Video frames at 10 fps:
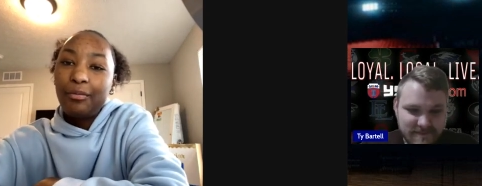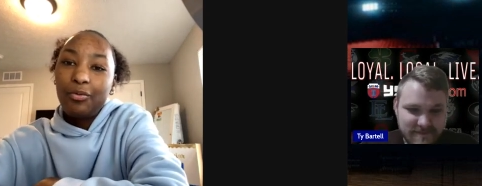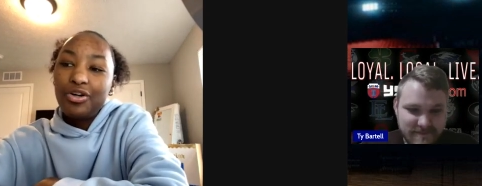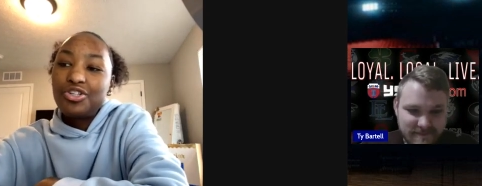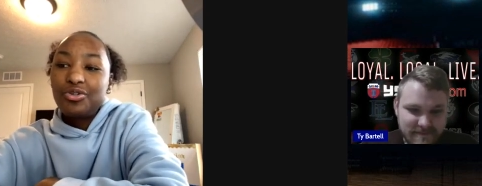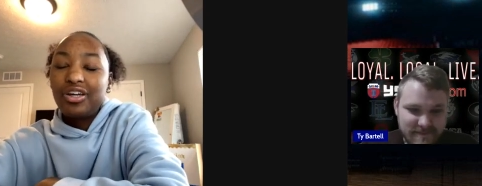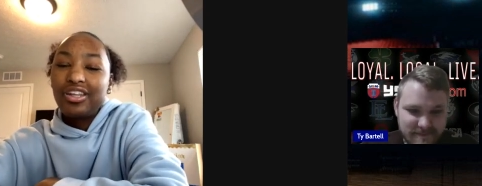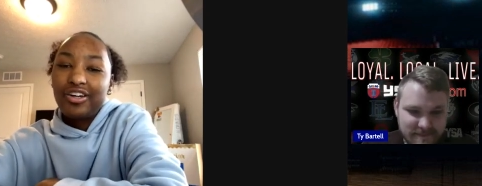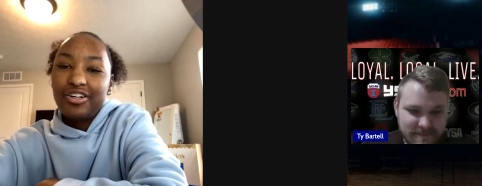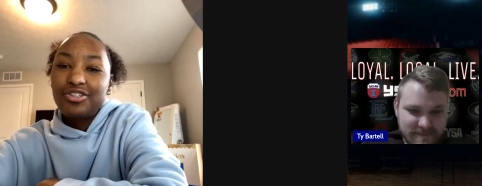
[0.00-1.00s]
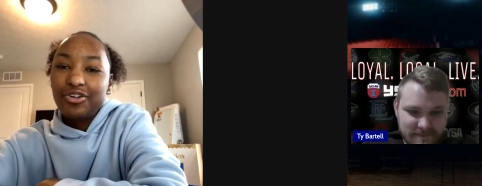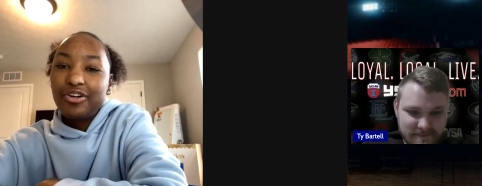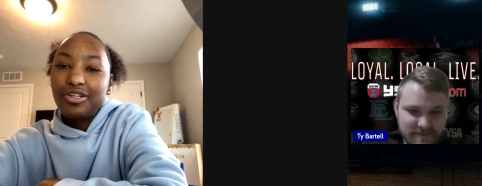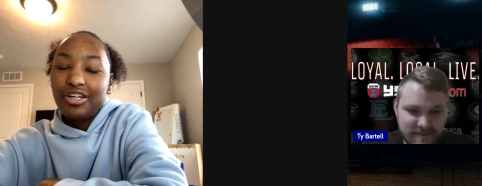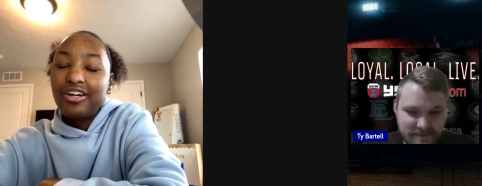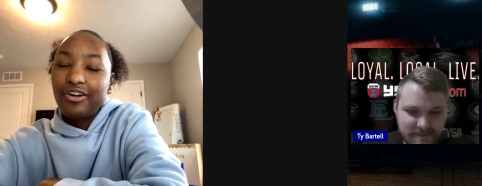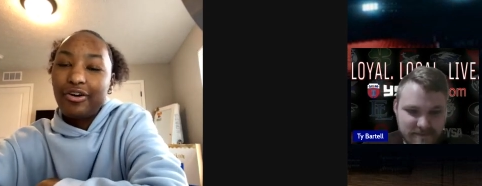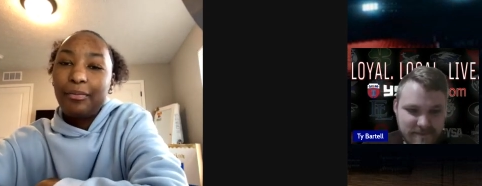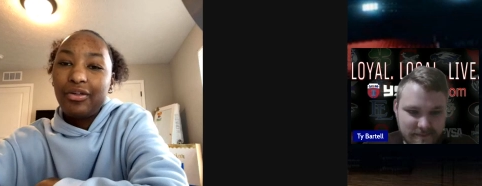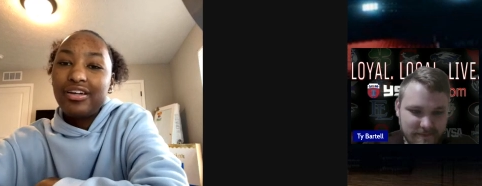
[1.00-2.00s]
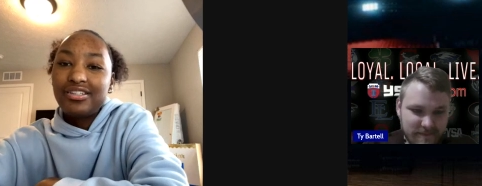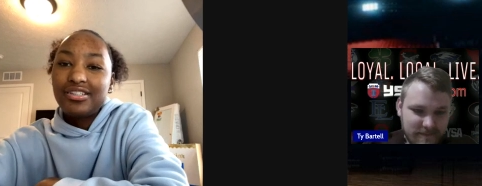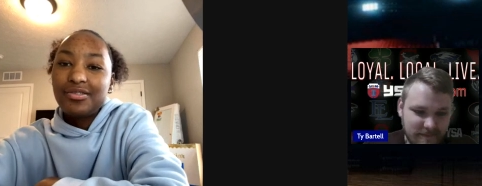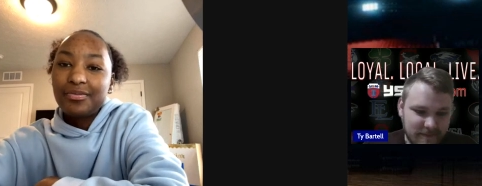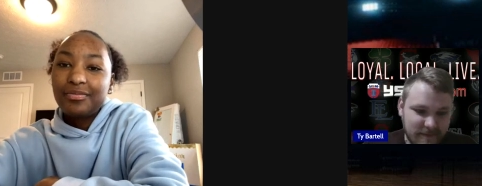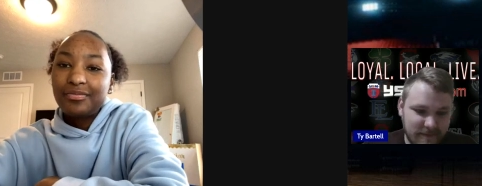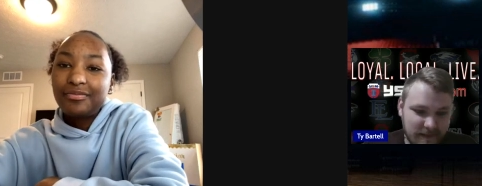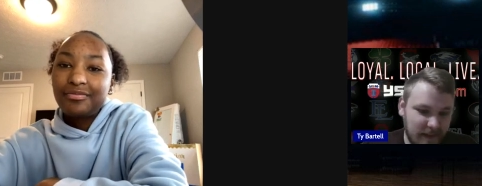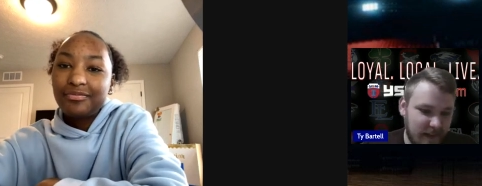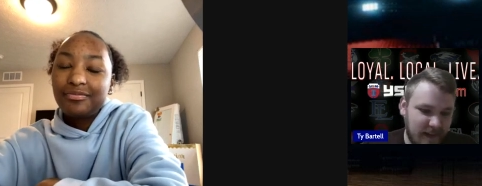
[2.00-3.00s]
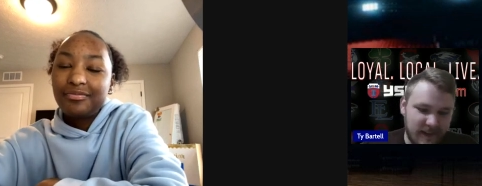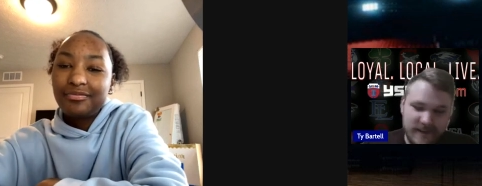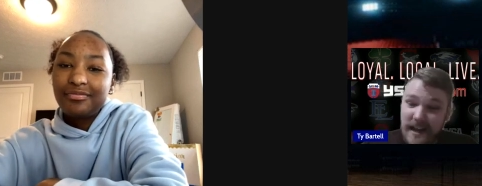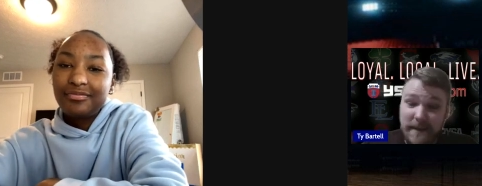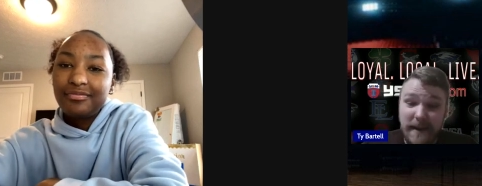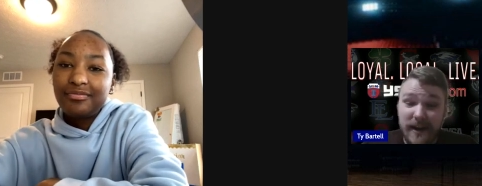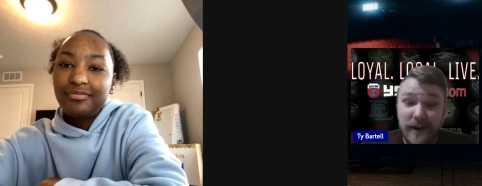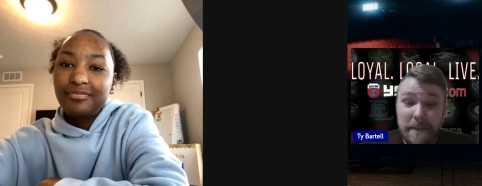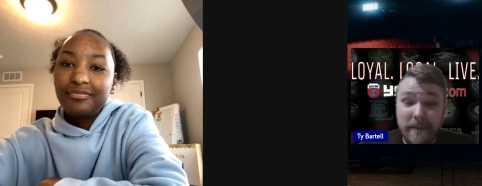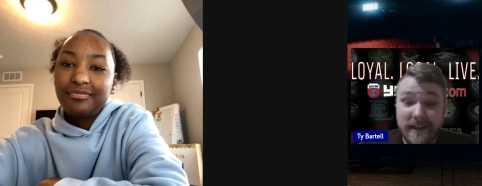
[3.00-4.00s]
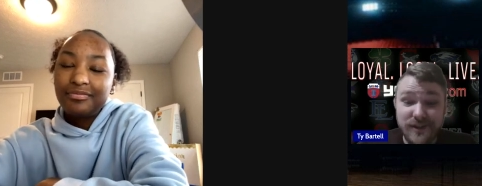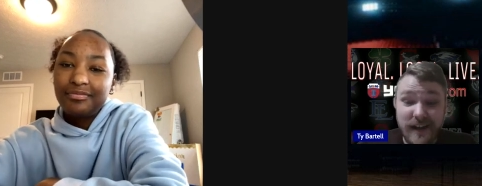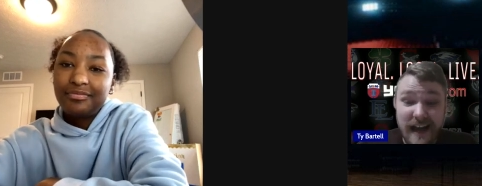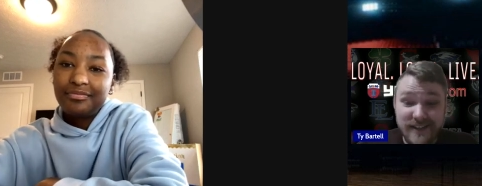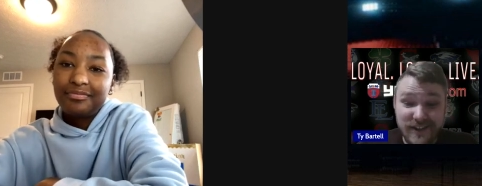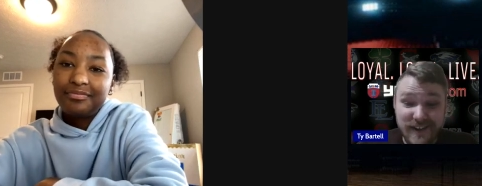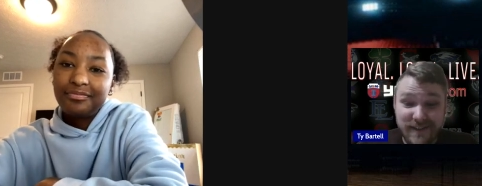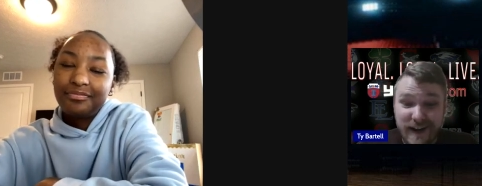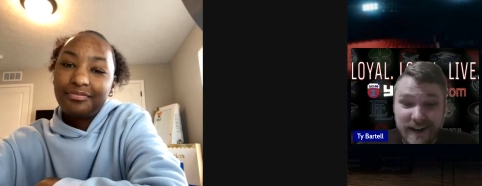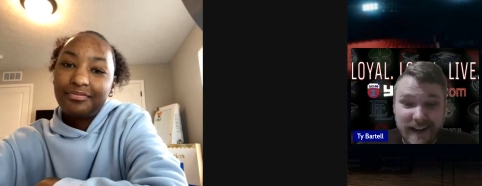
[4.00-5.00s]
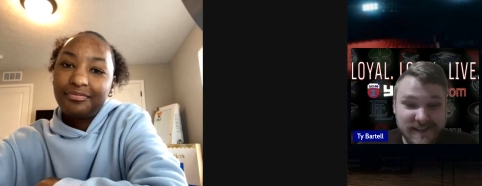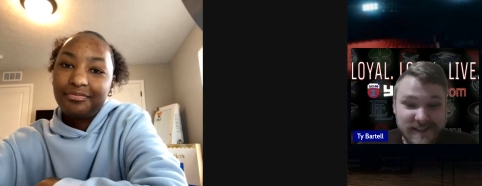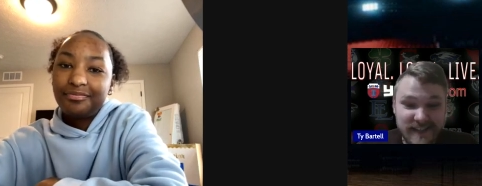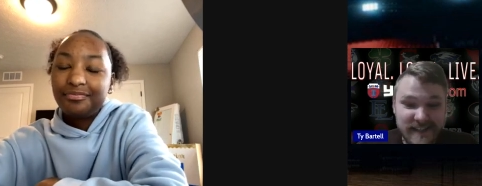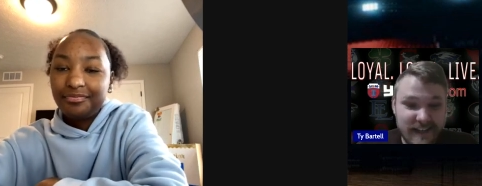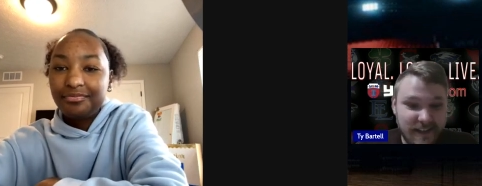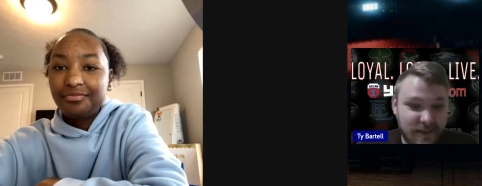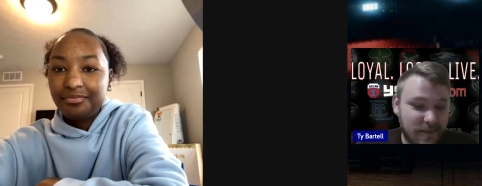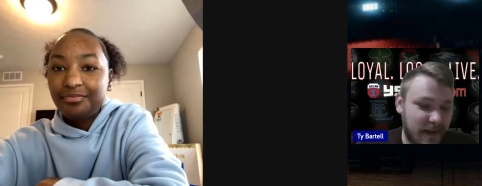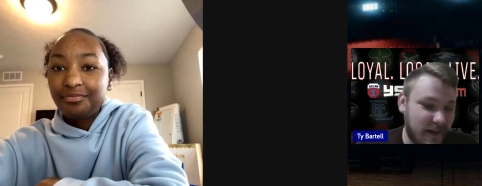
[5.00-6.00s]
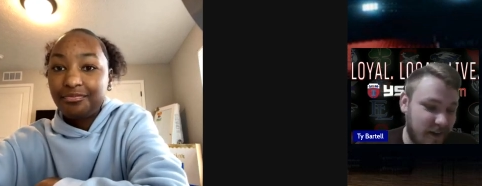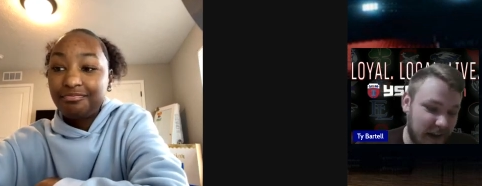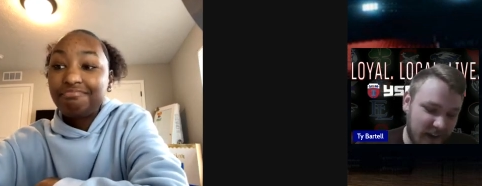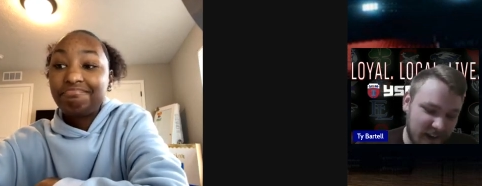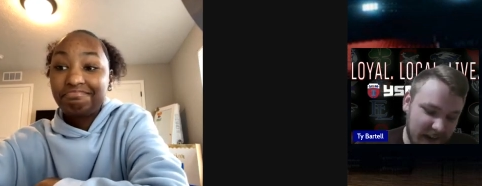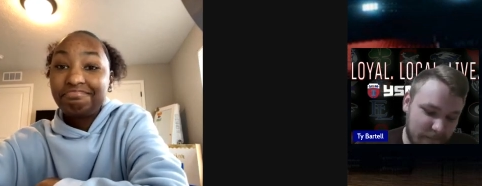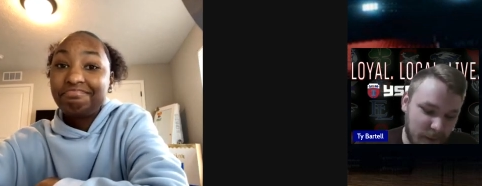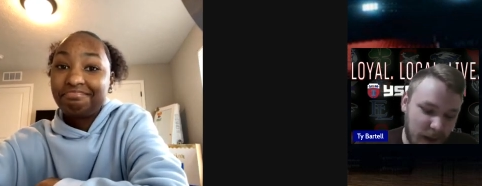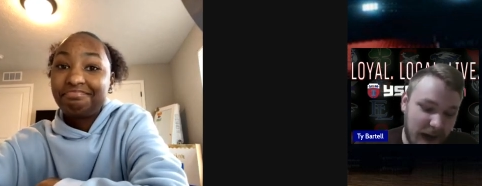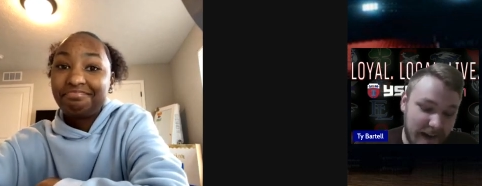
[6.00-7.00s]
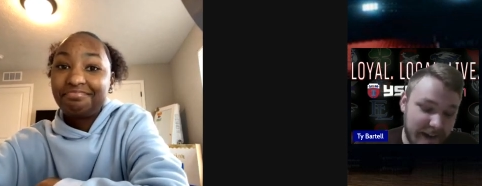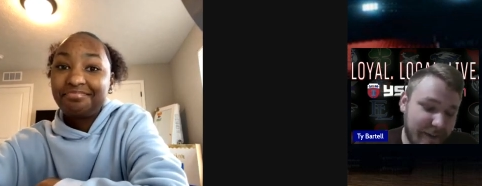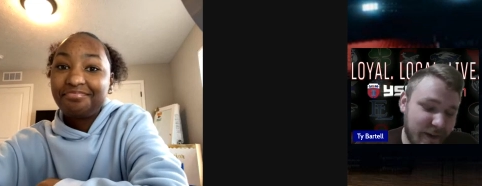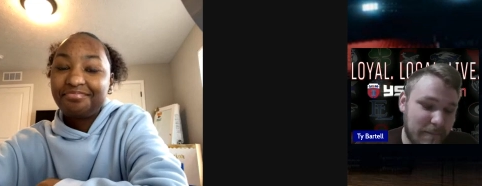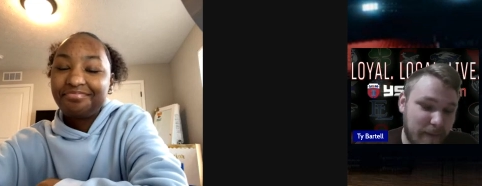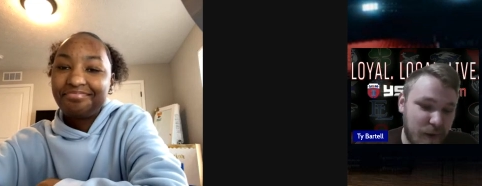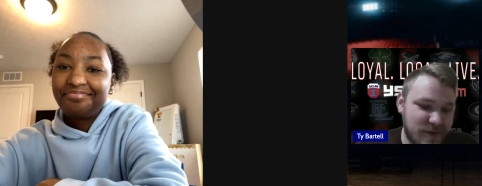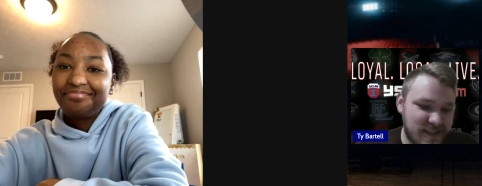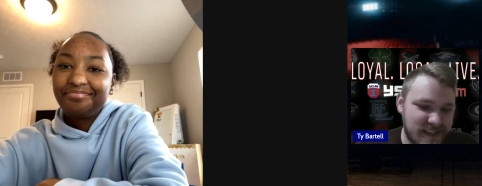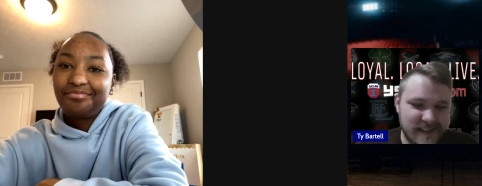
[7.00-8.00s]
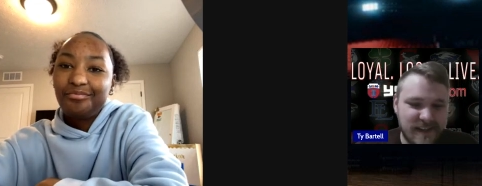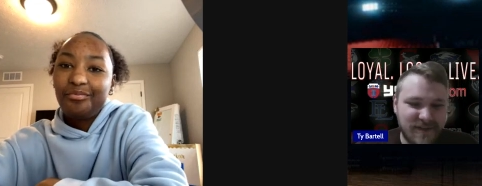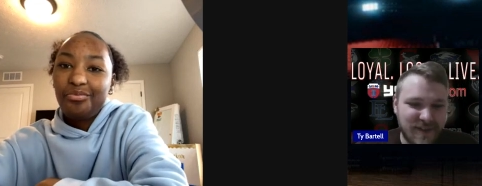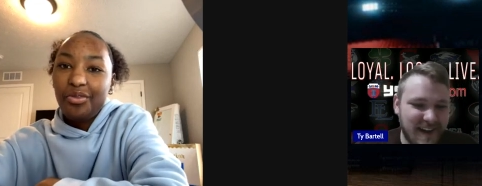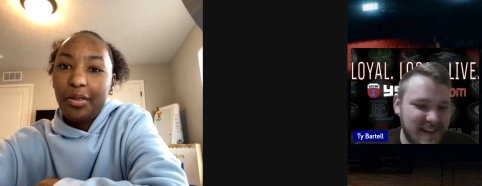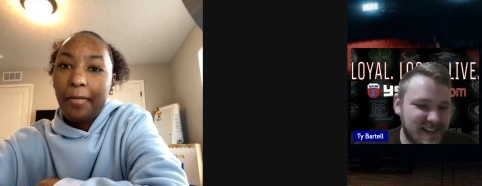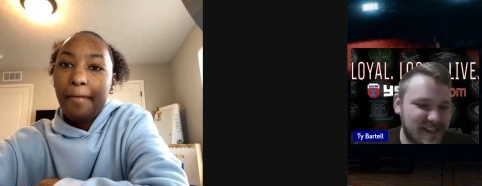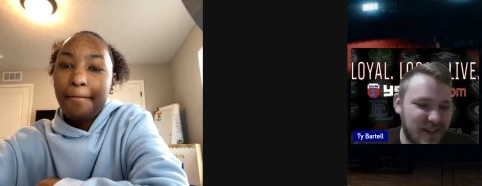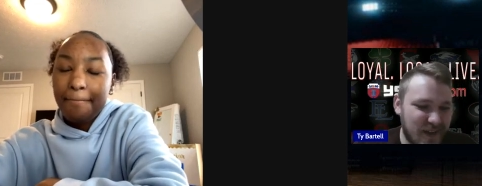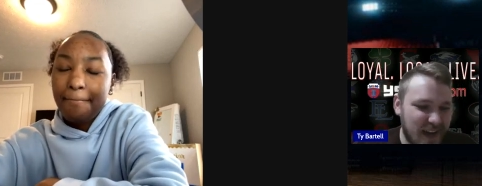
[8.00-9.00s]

Speaker 1: But once you get there, it's a great, great place.
Speaker 2: You talk about a great place you guys are in right now, 16 and three. You're gearing up for another postseason run too.